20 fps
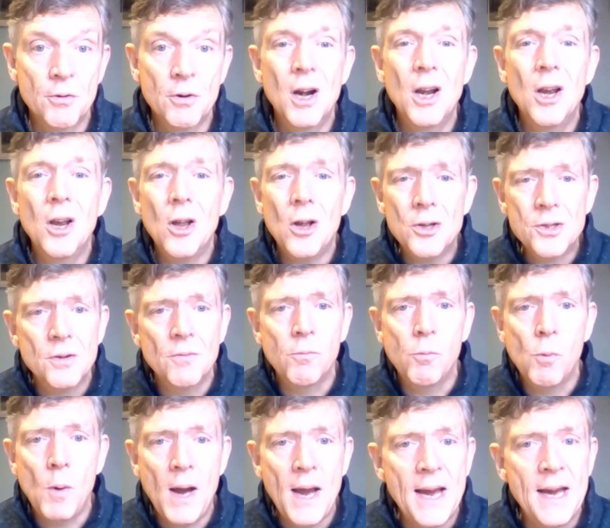there are a lot of
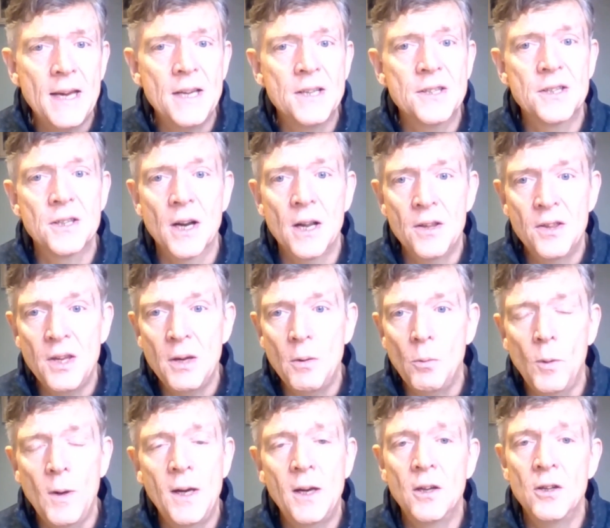ways that I think
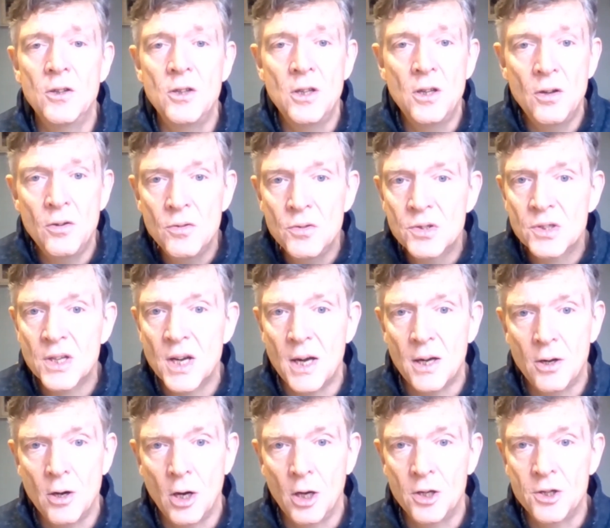we can use
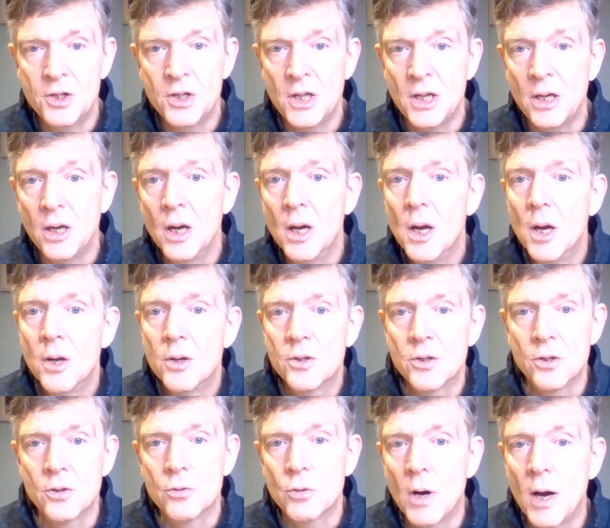technology to
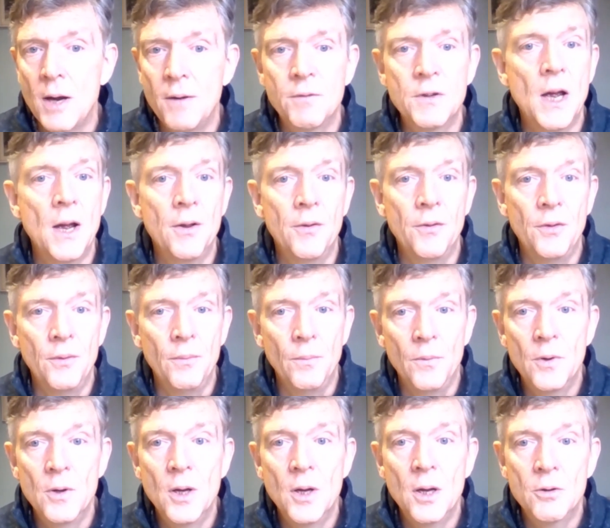drive down
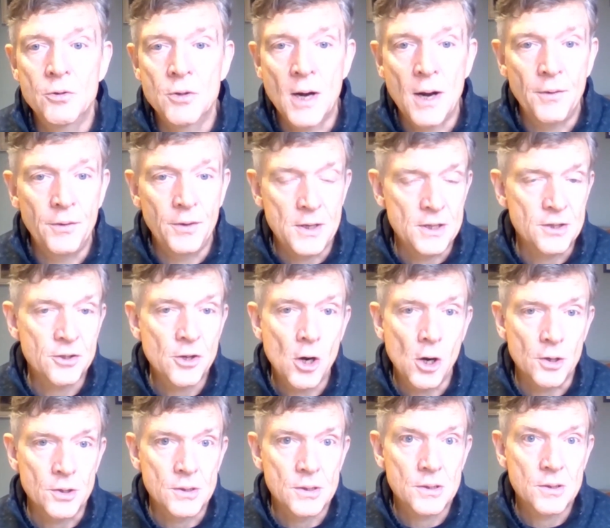these
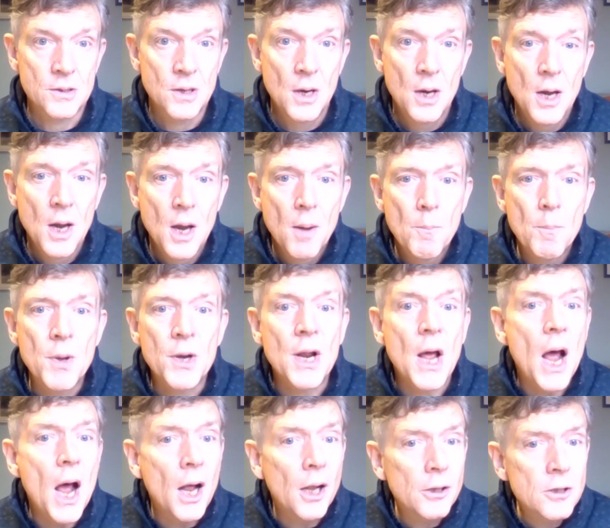costs. But
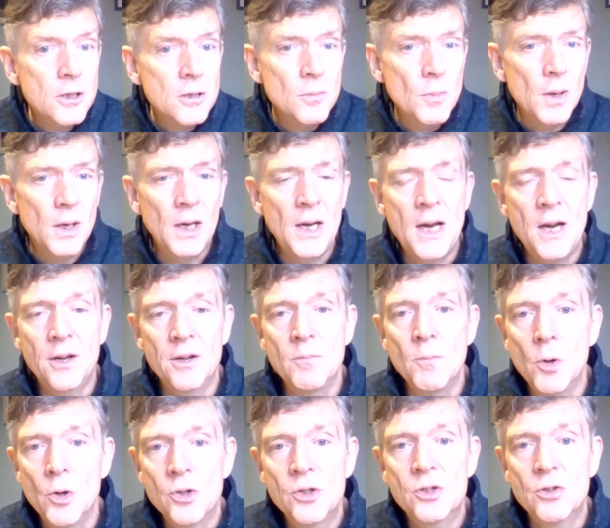ultimately, at a
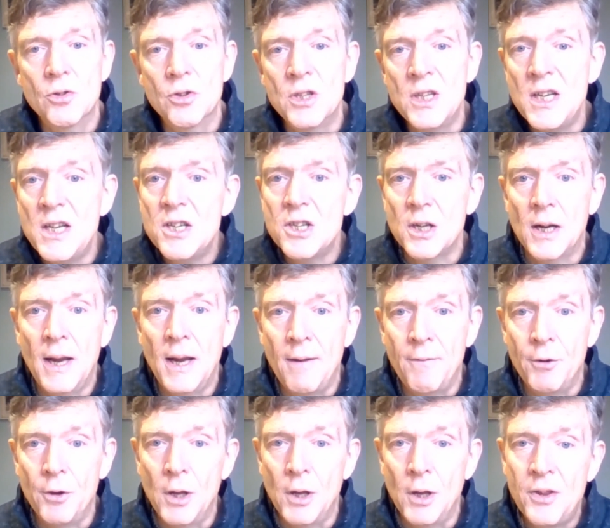more strategic
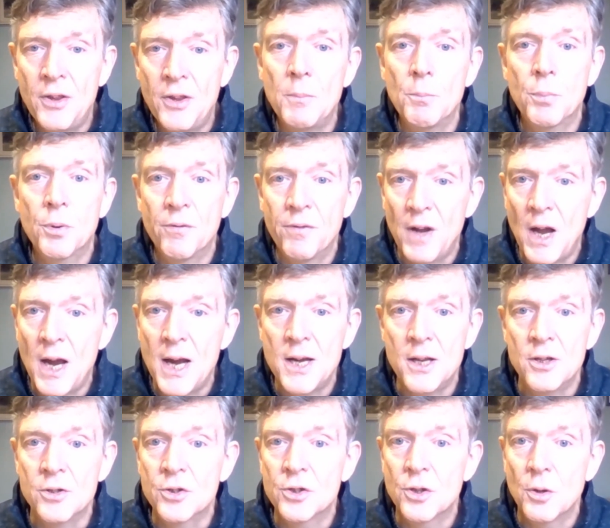level, I think
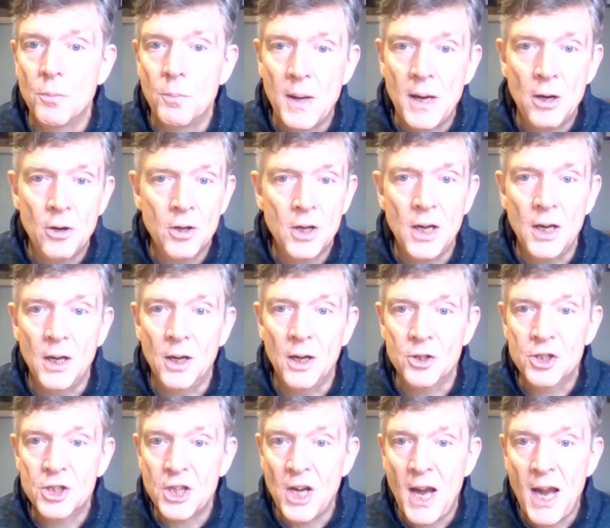providers should be looking at
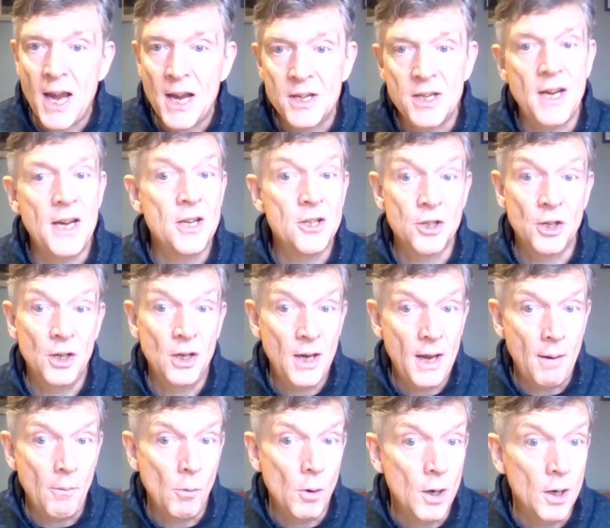shared agent
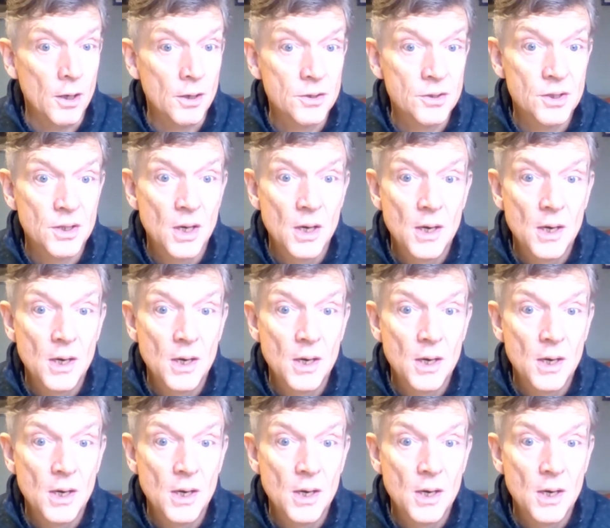networks